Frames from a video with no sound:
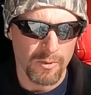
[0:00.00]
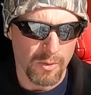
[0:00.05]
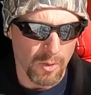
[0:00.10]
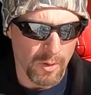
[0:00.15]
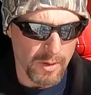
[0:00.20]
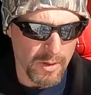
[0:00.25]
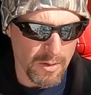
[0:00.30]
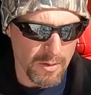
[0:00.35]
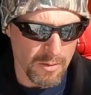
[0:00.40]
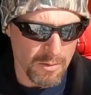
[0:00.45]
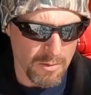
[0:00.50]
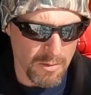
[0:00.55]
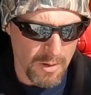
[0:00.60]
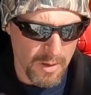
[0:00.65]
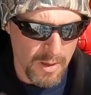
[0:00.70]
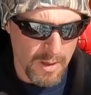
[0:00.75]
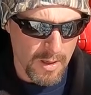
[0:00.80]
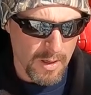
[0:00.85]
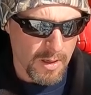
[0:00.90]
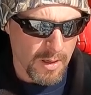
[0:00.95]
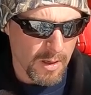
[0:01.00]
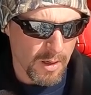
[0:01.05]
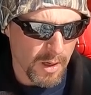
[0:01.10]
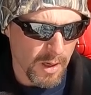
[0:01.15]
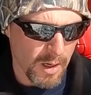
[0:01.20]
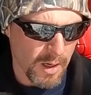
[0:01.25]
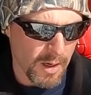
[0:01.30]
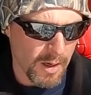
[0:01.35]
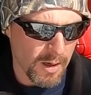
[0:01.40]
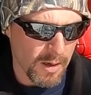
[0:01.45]
for you.
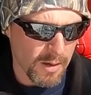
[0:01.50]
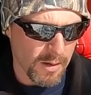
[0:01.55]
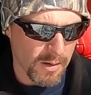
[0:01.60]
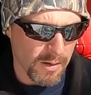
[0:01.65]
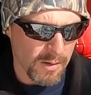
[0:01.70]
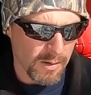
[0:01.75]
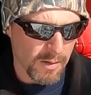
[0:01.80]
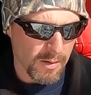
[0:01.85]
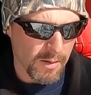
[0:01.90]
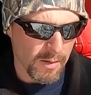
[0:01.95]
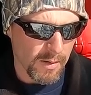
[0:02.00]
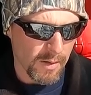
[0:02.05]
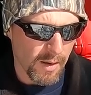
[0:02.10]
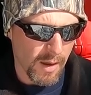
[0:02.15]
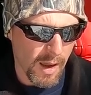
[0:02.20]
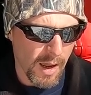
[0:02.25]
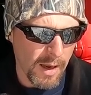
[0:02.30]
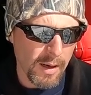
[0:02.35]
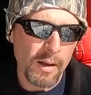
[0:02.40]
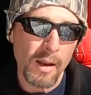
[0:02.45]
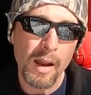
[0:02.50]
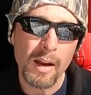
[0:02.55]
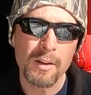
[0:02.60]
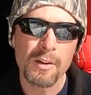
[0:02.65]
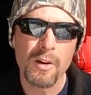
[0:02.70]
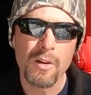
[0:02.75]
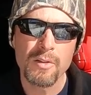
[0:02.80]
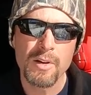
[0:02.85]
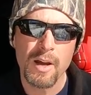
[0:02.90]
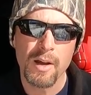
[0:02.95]
I'd like
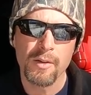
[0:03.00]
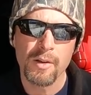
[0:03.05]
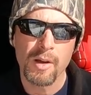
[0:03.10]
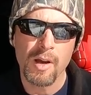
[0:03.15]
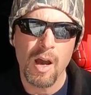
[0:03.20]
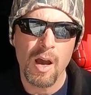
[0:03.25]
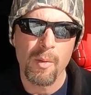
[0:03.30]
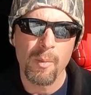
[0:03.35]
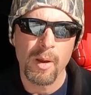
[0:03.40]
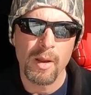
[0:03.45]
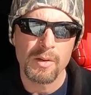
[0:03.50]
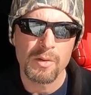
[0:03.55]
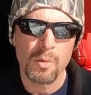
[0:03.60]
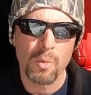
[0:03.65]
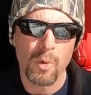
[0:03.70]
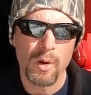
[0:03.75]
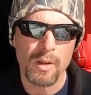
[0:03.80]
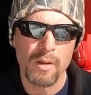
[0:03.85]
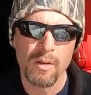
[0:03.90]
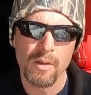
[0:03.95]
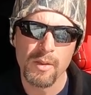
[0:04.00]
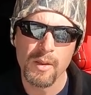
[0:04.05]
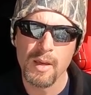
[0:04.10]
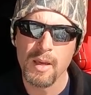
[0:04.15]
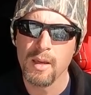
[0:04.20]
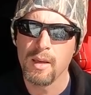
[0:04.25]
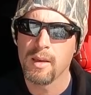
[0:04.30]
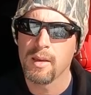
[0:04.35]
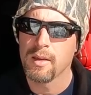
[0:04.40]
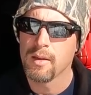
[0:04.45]
to know down in the comments, what do you
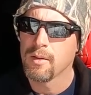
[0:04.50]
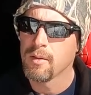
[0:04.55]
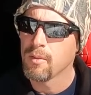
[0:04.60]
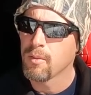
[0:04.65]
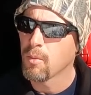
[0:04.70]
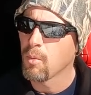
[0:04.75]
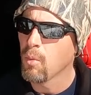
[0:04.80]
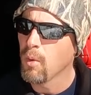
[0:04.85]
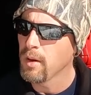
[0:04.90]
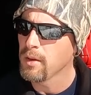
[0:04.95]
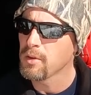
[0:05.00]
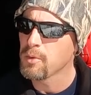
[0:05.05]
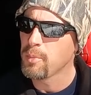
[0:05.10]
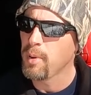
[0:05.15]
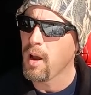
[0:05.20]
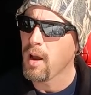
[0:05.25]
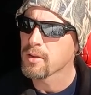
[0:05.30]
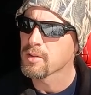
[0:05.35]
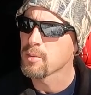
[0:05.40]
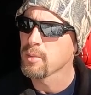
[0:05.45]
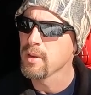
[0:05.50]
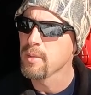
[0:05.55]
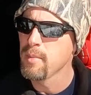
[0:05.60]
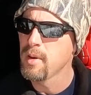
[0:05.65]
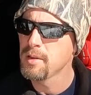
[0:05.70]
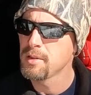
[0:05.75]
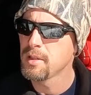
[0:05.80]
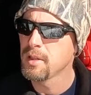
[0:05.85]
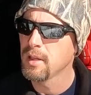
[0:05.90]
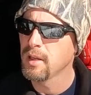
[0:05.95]
think, what's possibly
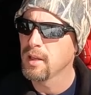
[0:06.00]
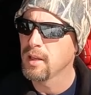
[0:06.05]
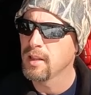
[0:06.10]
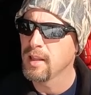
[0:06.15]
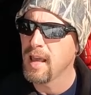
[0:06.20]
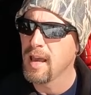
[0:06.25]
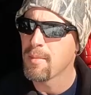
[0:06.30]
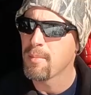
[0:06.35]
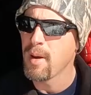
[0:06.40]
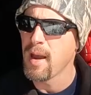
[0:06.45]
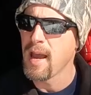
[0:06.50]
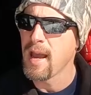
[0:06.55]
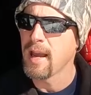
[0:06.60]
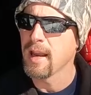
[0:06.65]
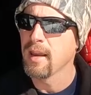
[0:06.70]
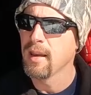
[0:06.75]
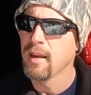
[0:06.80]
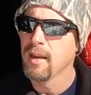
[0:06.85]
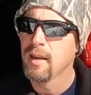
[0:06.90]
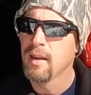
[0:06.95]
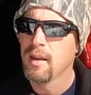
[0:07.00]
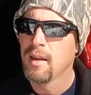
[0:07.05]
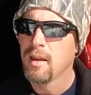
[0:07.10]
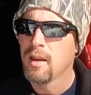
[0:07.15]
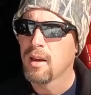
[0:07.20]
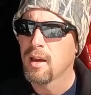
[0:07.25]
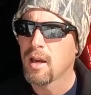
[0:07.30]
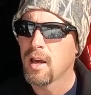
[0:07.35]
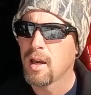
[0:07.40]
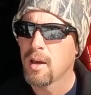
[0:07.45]
missing in that bag?
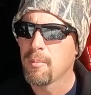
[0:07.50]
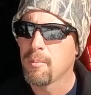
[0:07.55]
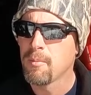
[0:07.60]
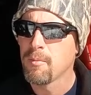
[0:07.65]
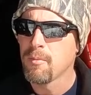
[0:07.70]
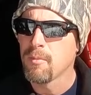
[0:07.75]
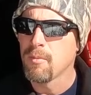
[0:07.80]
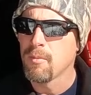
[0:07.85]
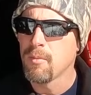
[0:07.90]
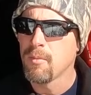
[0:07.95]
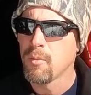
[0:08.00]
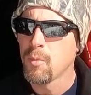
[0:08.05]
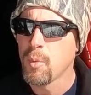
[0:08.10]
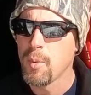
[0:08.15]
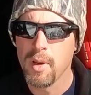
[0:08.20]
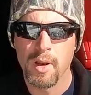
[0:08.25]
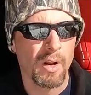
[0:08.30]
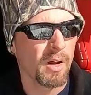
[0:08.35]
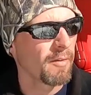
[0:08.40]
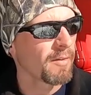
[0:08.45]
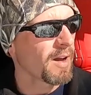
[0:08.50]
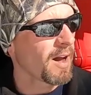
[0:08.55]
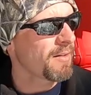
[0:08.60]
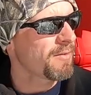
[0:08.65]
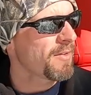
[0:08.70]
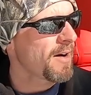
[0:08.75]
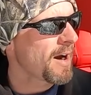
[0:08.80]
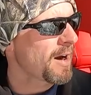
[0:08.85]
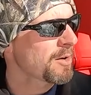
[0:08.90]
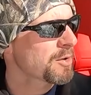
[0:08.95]
I've
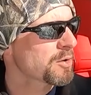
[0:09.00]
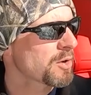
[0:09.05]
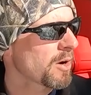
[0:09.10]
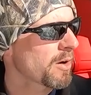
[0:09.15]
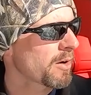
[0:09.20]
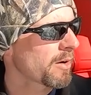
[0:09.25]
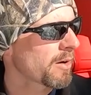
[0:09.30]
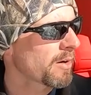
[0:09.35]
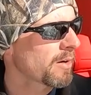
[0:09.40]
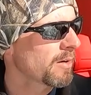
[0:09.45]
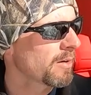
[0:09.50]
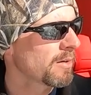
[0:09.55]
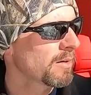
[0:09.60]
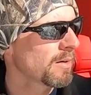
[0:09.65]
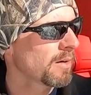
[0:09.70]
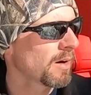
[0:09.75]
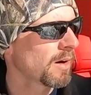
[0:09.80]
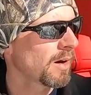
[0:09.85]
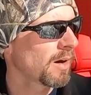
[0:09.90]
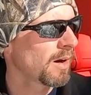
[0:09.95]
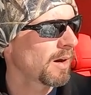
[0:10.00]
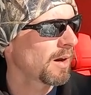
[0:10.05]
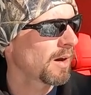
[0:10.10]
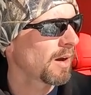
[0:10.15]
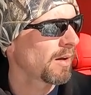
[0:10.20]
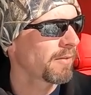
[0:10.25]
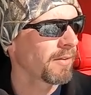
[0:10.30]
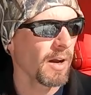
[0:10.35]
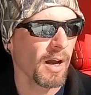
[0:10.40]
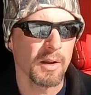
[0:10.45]
got fire starter,
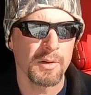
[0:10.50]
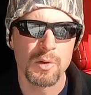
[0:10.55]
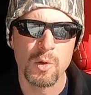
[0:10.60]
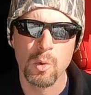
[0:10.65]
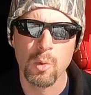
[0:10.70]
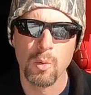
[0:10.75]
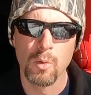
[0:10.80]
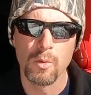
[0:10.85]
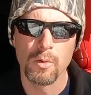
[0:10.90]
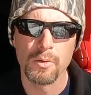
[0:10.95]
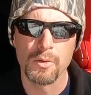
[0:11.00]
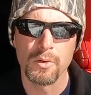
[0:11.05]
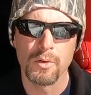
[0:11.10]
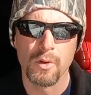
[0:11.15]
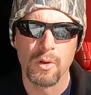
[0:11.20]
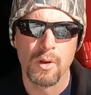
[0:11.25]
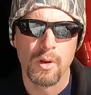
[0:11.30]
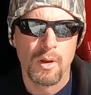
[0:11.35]
I've got tools,